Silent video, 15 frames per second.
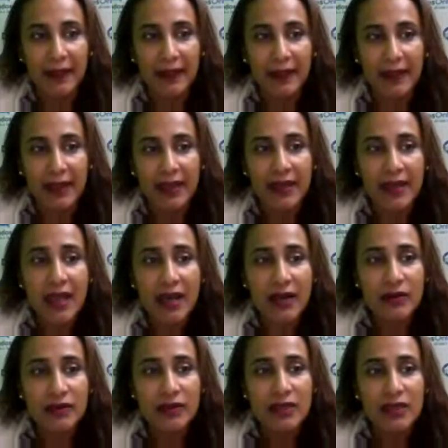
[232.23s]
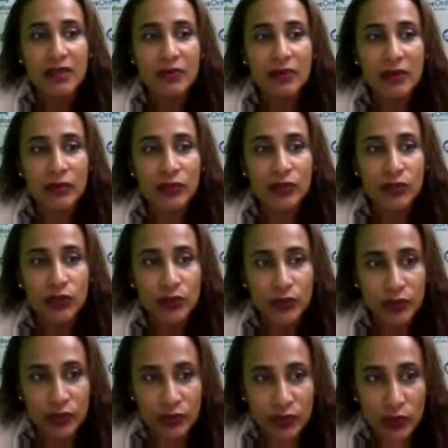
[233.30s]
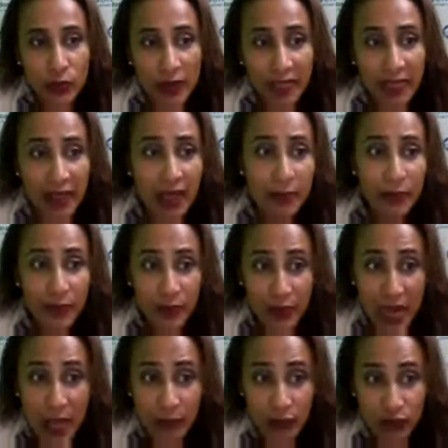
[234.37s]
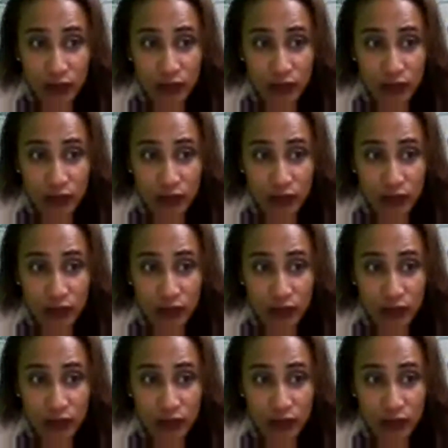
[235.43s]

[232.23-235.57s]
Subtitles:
Now we're going to continue with the pronouns.